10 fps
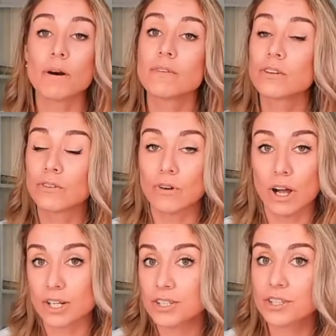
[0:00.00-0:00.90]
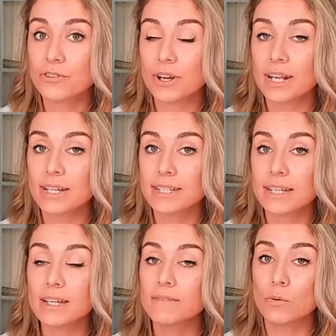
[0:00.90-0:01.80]
Above a garage is a great
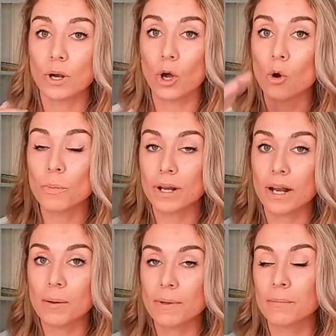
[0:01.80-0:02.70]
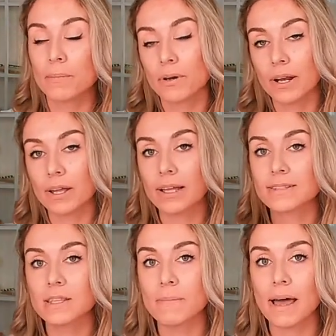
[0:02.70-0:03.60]
idea if you want to open it up and put it
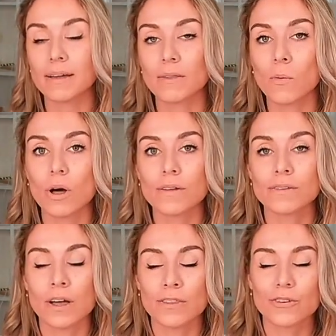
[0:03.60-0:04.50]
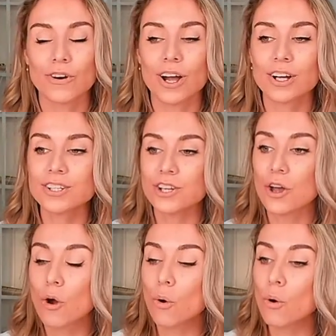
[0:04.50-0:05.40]
against the back of the wall on the garage,
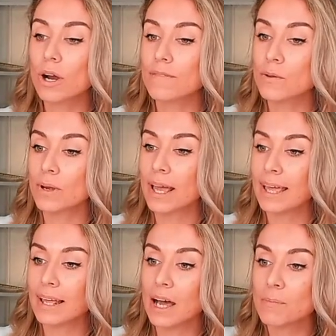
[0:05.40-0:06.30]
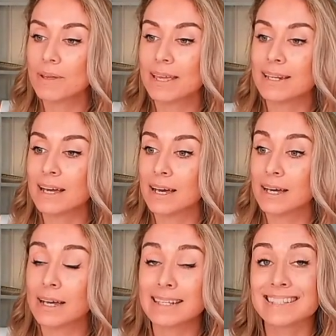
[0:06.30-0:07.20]
or if you want to hang it up in
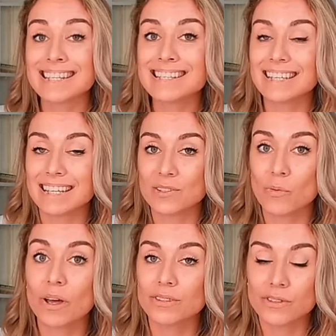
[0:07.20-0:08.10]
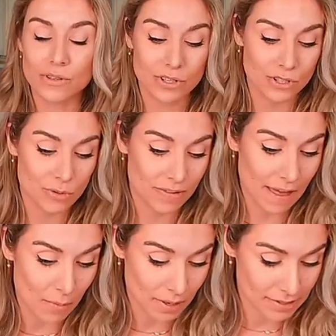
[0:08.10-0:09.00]
uh, a ceiling as well, so you can do it
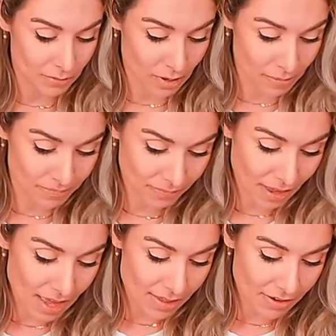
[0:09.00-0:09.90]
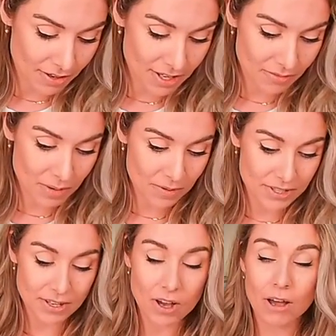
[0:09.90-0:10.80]
that way as well.
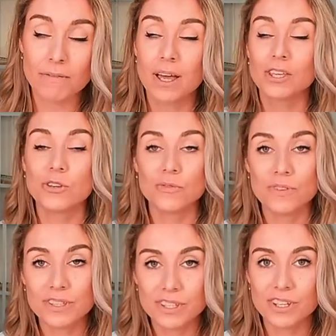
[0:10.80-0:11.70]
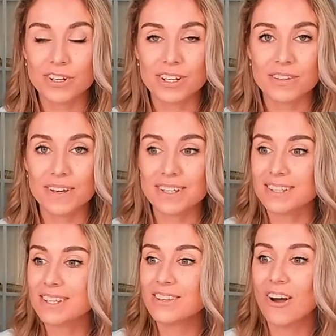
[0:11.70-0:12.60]
33% off Eufy security
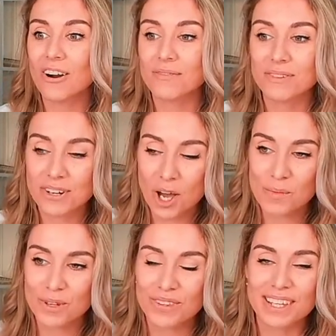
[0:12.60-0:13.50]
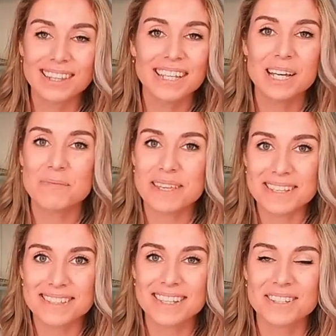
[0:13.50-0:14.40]
devices are phenomenal. They link up
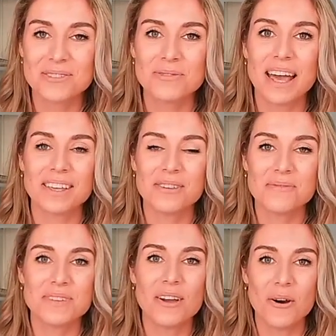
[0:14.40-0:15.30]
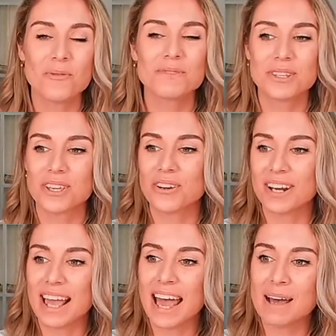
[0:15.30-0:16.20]
easily to that Eufy home
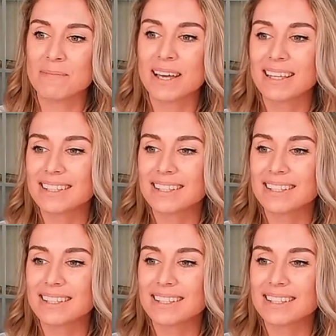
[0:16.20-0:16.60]
security app.